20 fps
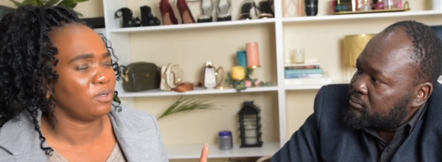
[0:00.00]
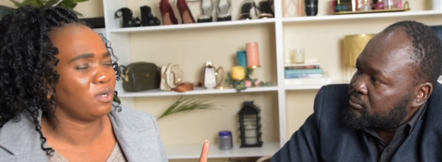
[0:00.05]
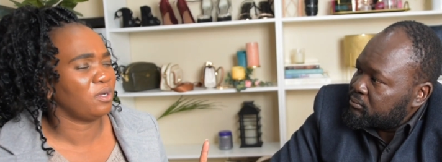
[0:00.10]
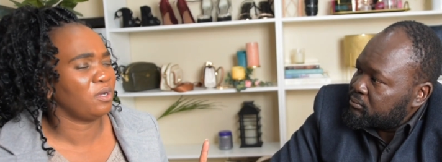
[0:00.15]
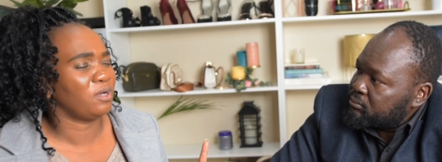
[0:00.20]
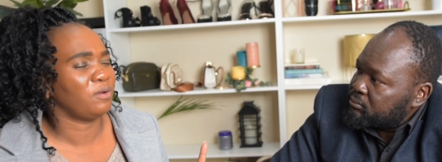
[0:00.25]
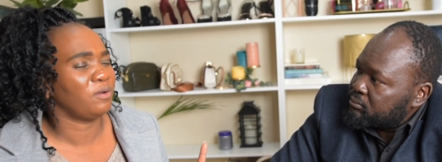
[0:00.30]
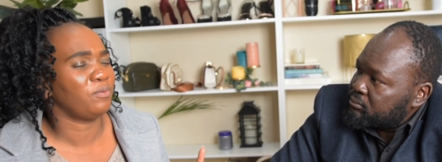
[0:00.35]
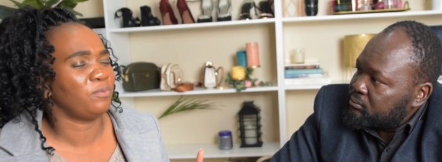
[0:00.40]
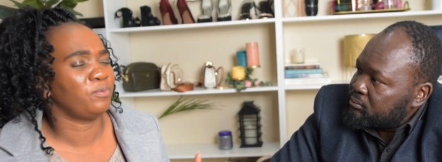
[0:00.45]

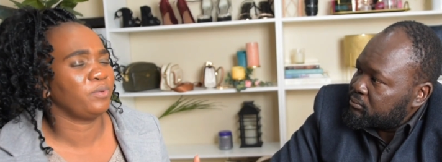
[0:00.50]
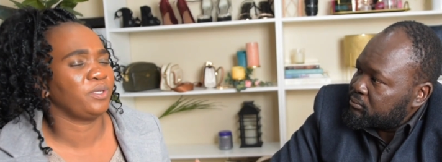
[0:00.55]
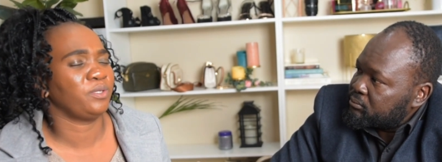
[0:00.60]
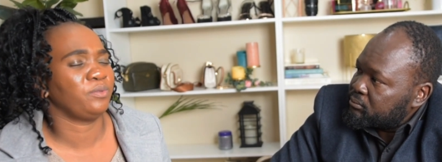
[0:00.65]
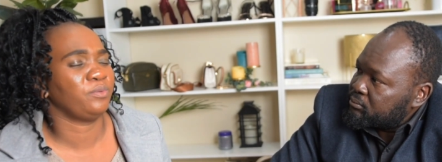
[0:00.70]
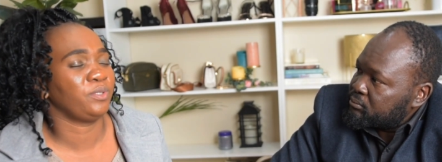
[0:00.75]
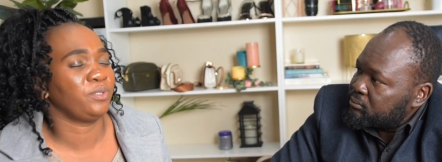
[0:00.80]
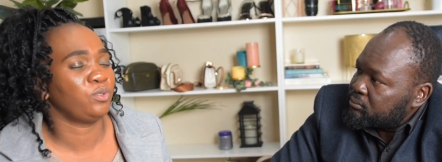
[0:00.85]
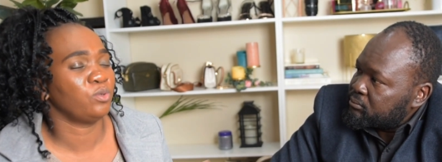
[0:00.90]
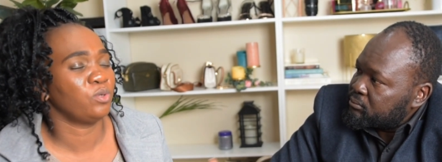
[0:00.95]
Speaker 1: uh, we,
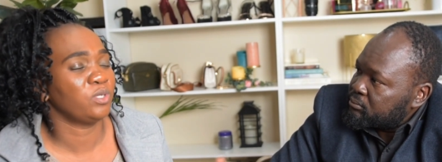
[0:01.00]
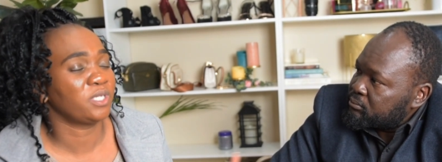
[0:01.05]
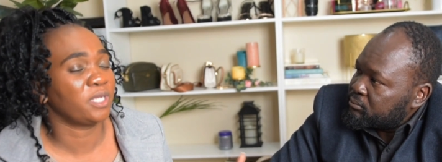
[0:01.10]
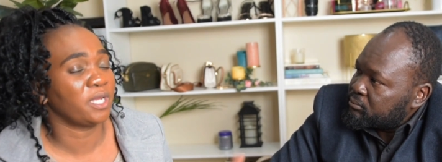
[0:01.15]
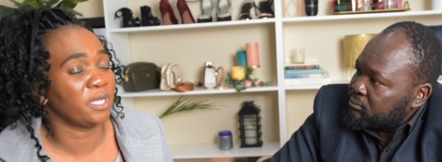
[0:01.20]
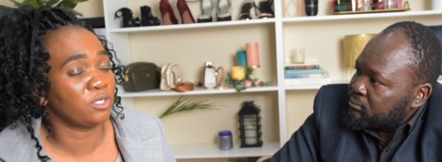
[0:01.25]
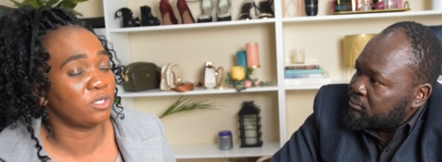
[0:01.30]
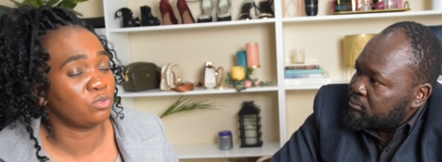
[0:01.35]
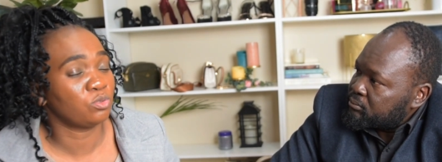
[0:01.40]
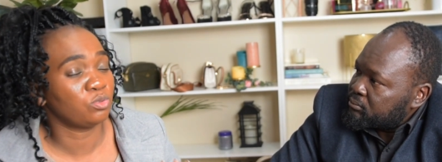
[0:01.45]
we don't
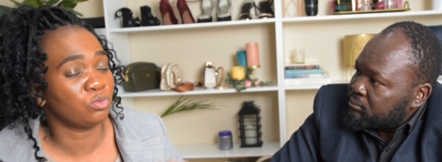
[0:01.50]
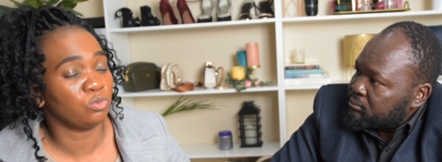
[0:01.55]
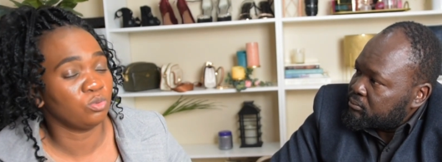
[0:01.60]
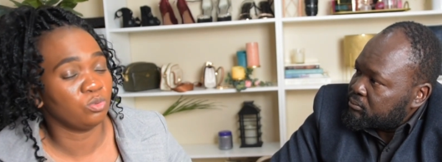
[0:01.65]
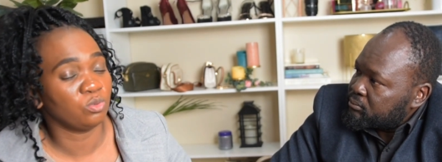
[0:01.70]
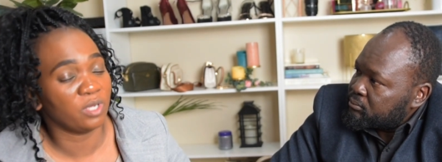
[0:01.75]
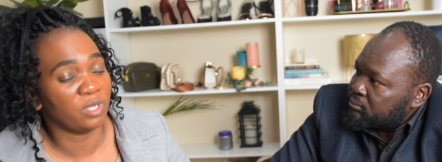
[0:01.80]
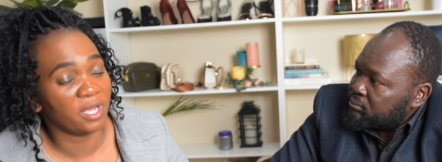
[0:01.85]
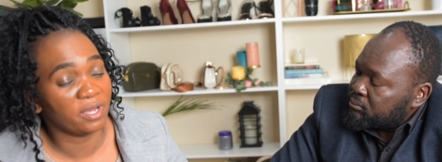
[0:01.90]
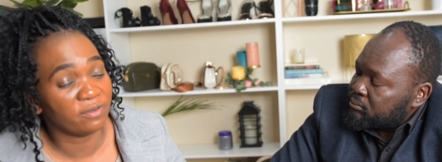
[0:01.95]
get
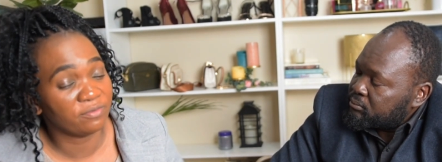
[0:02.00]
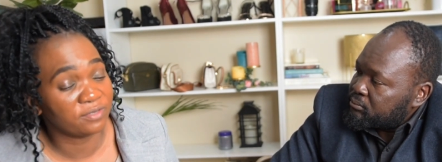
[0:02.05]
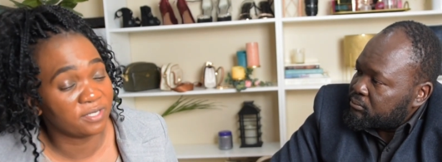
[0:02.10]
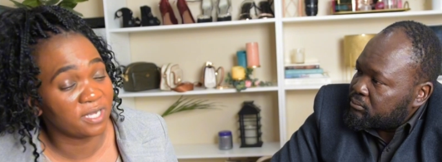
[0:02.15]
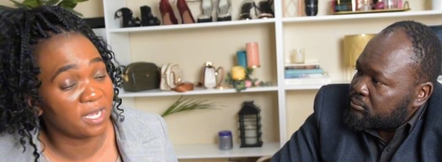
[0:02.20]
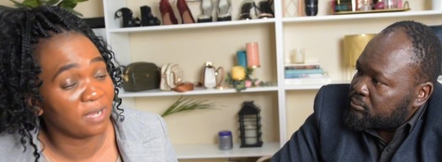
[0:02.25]
to have